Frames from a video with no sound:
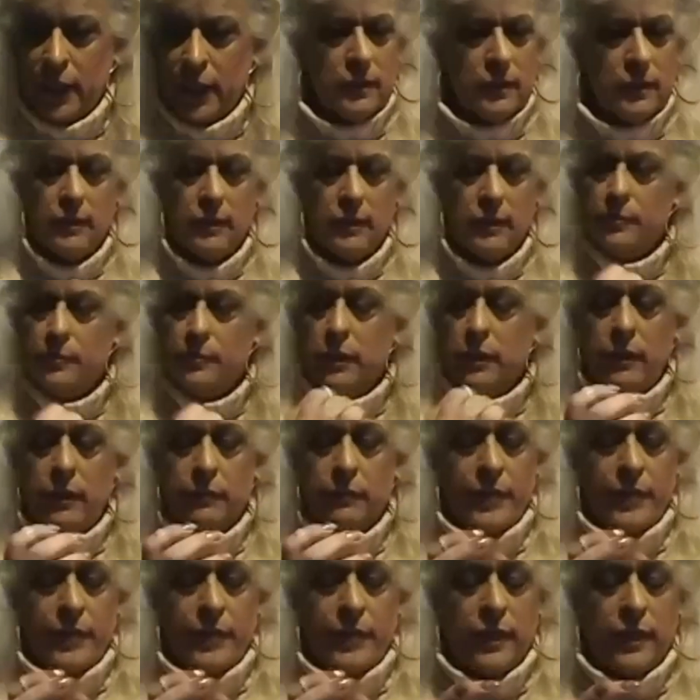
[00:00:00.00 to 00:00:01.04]
Believe
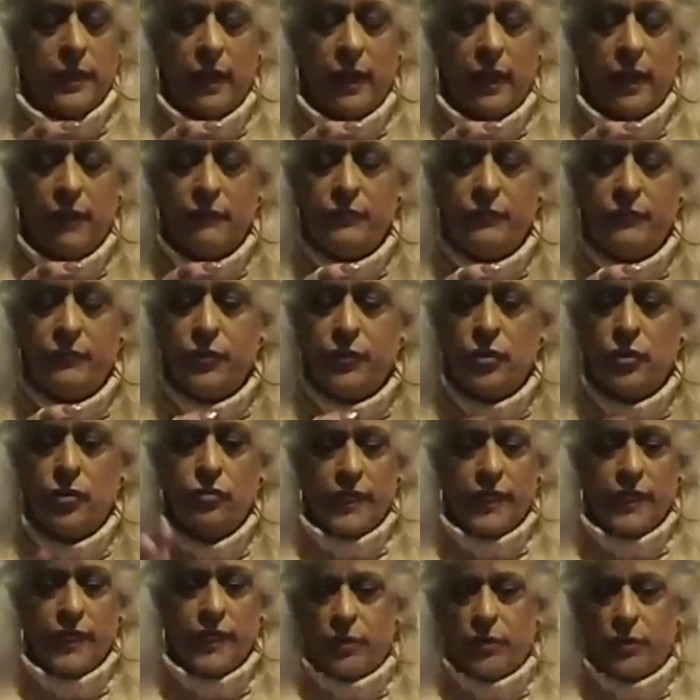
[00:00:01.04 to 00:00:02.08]
me, after you write the
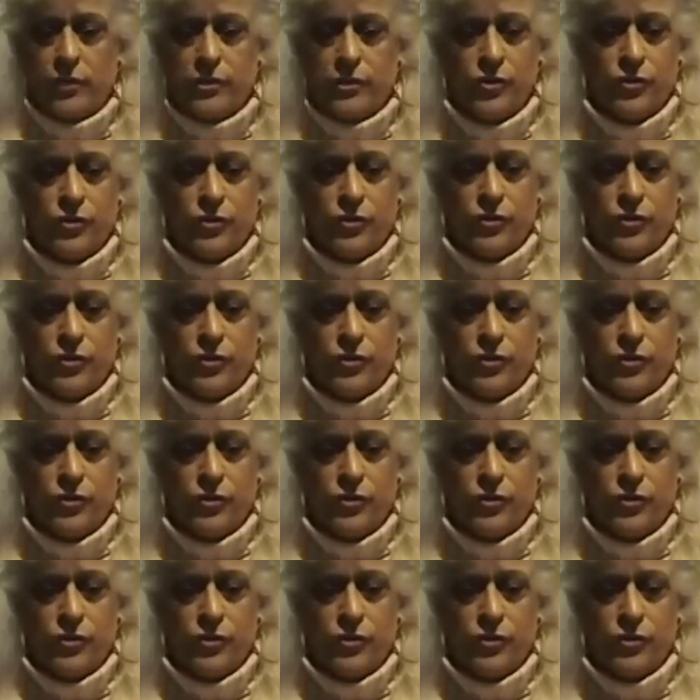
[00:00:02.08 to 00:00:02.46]
first draft,